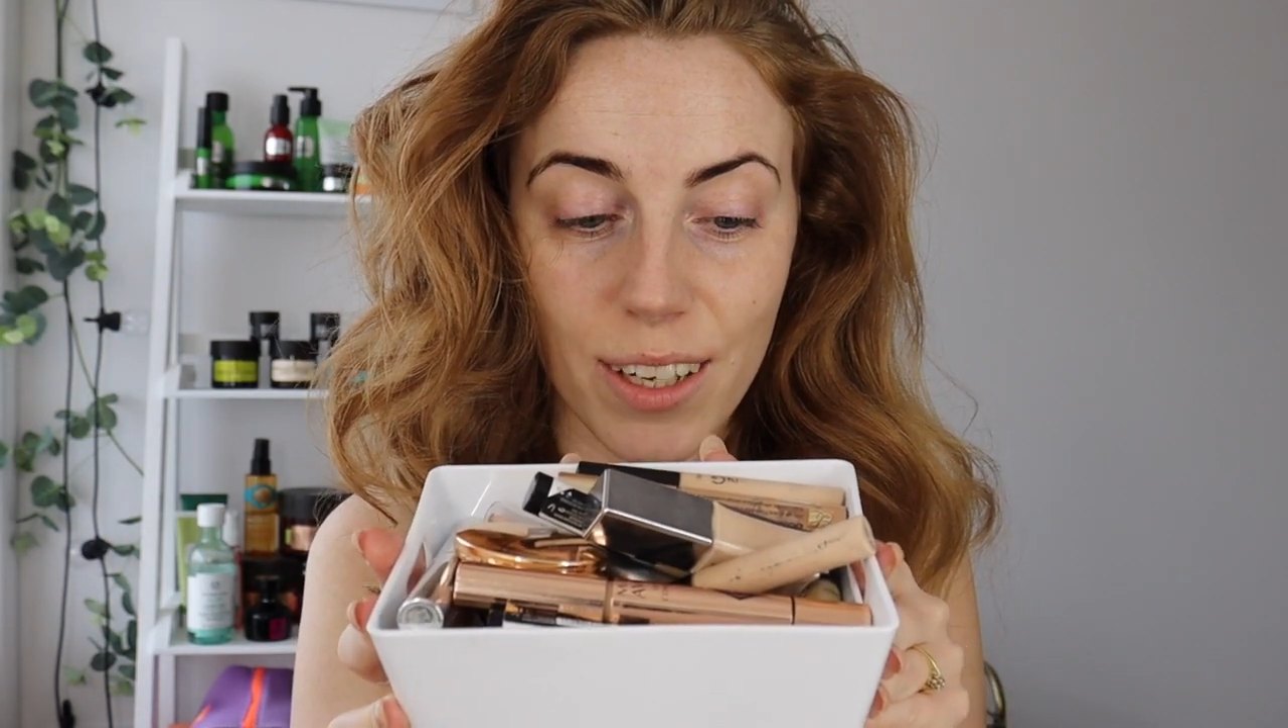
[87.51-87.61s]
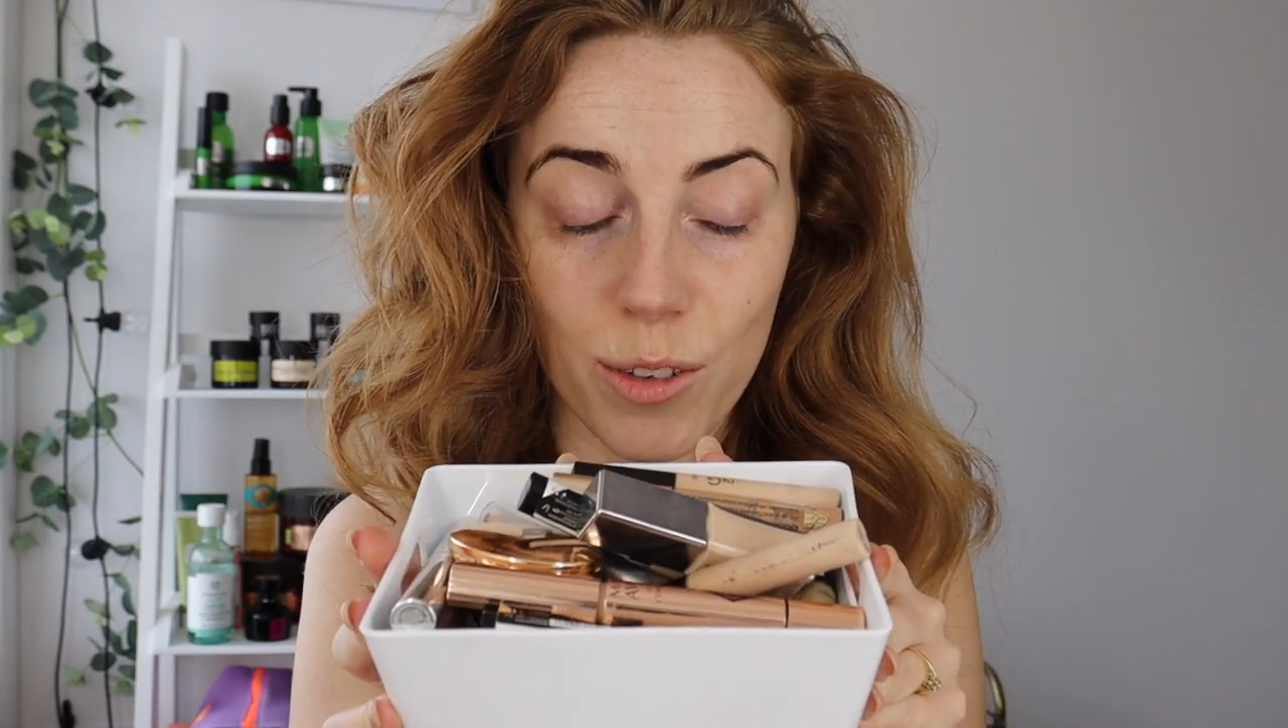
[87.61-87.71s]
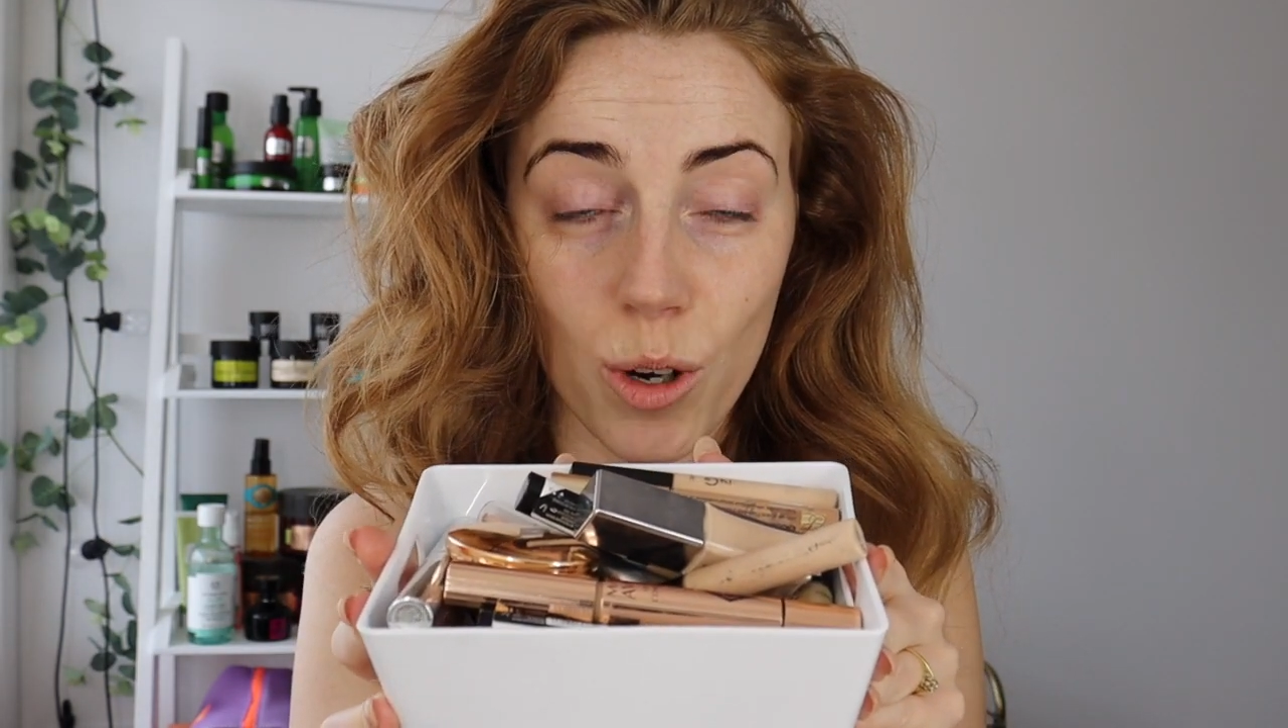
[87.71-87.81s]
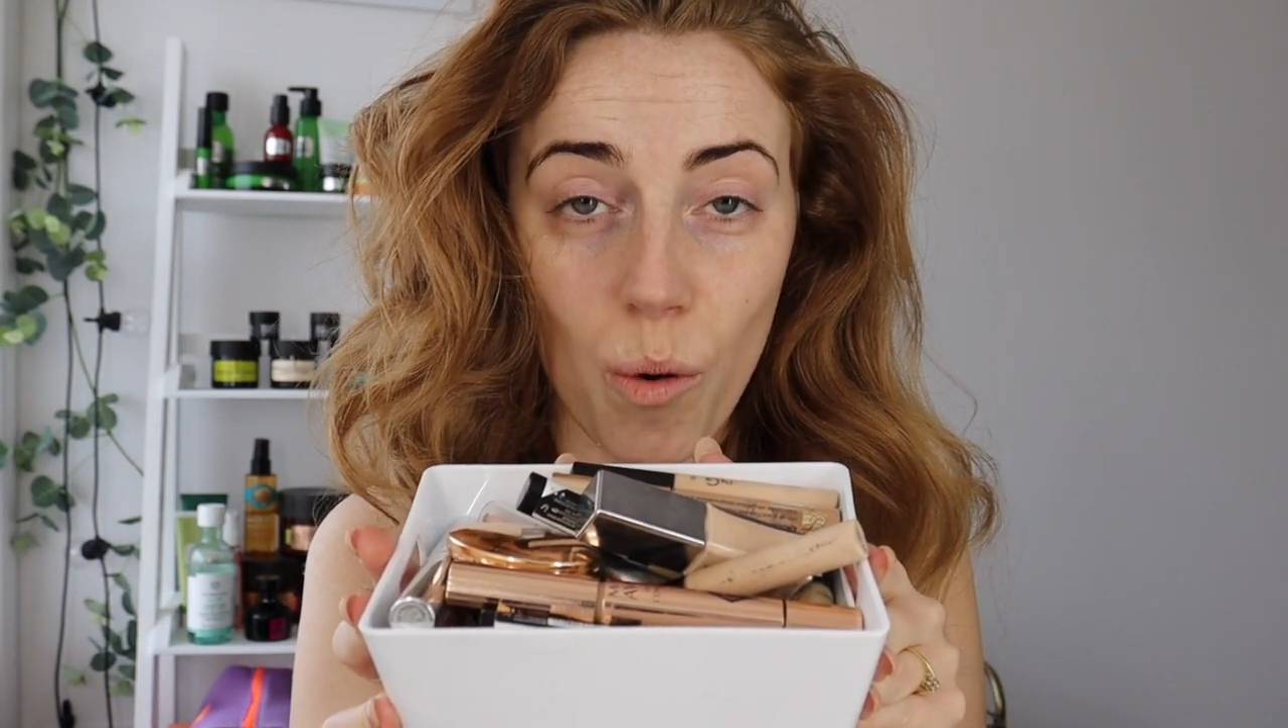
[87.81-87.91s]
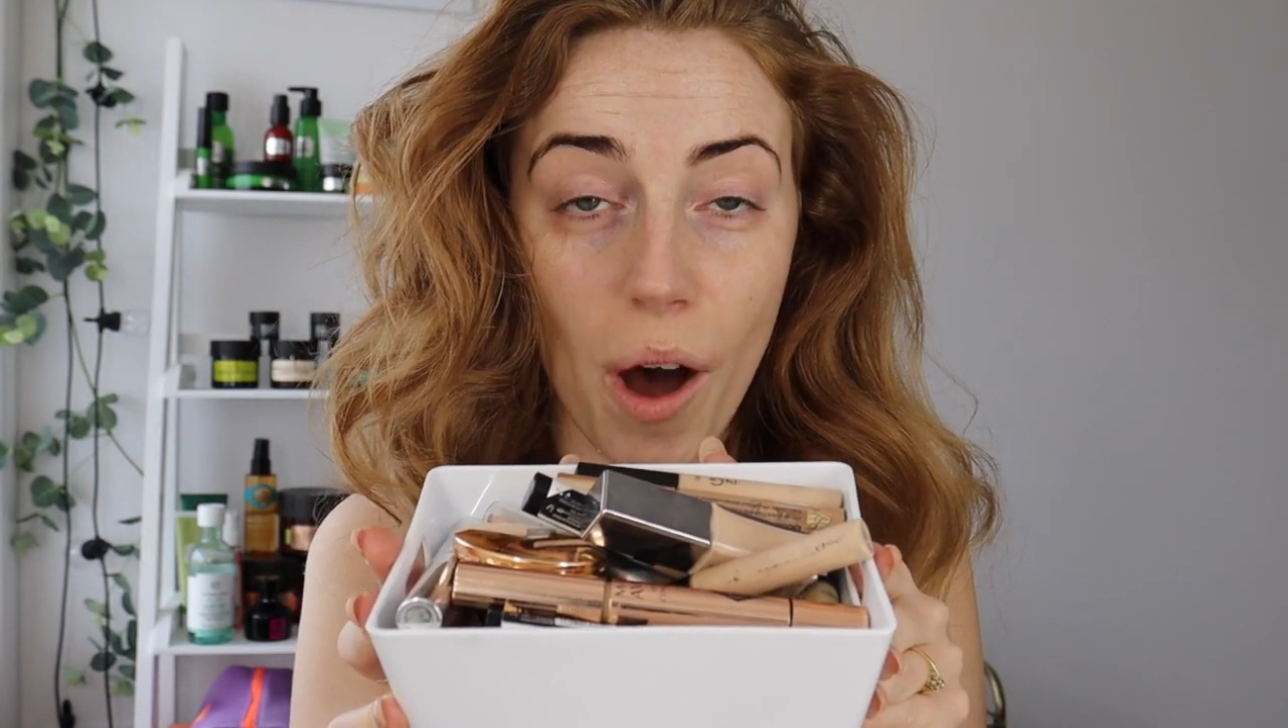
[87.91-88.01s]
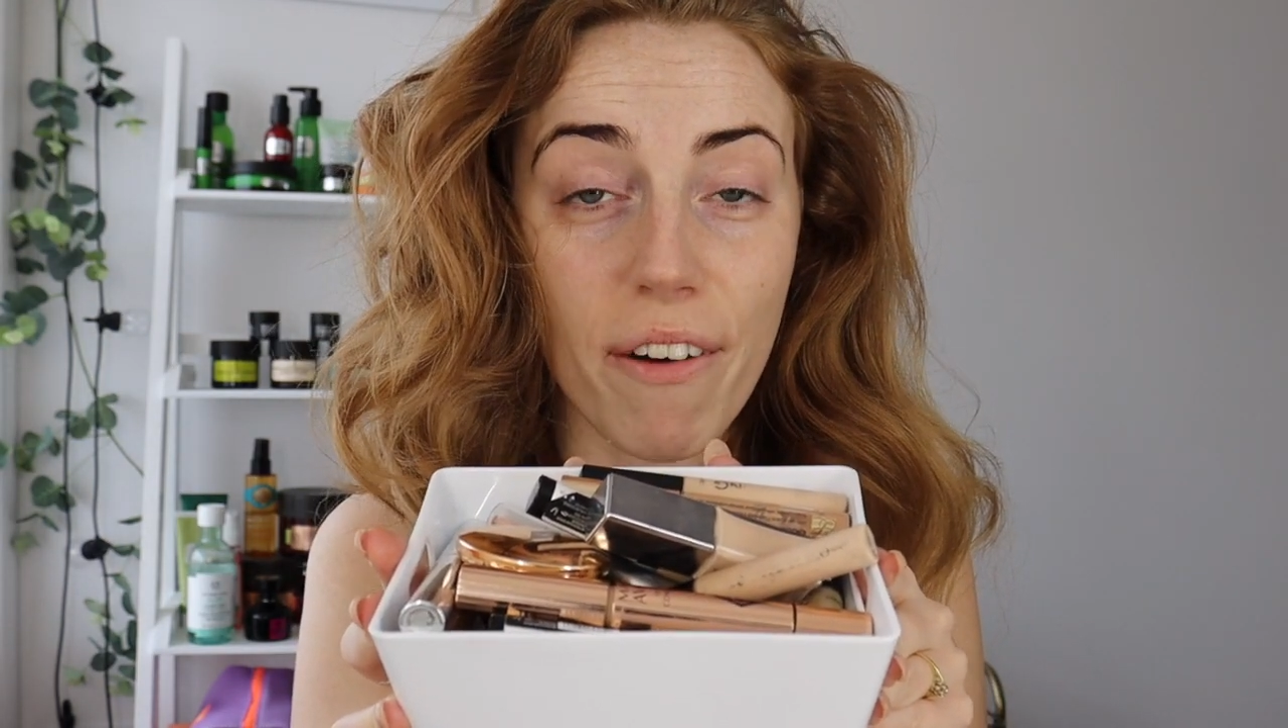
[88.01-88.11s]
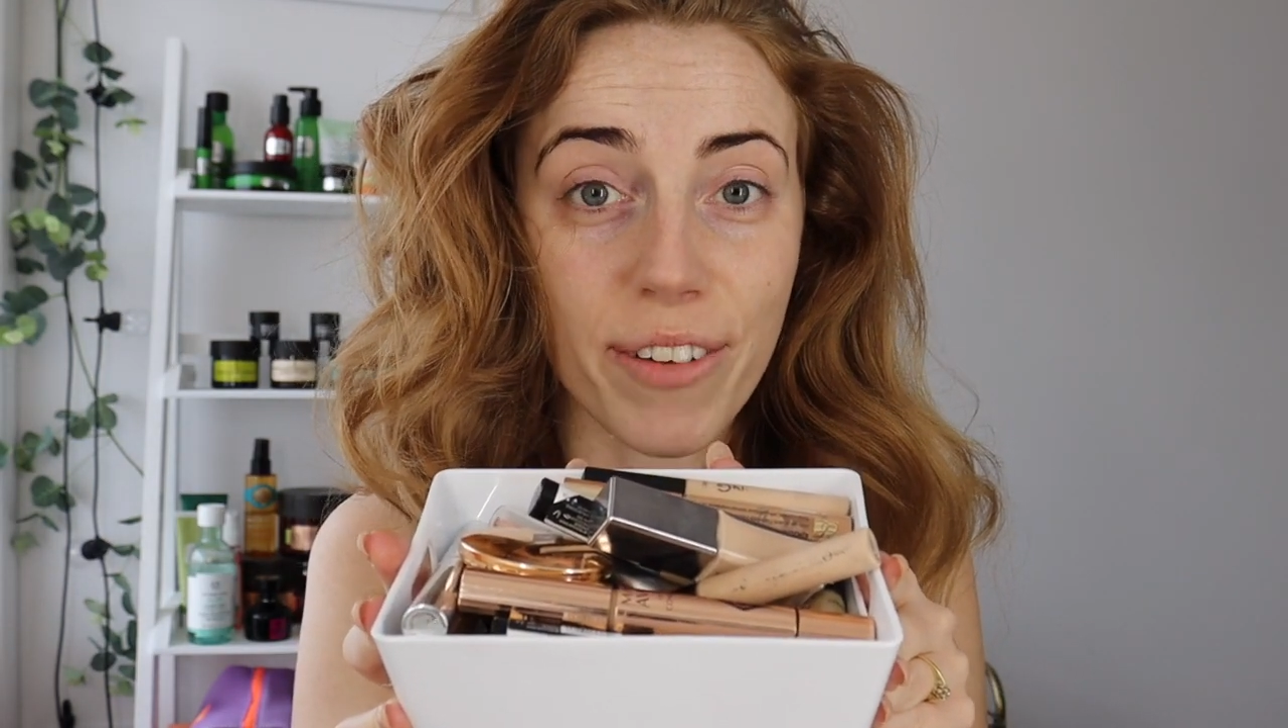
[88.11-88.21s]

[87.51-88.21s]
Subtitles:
I've got quite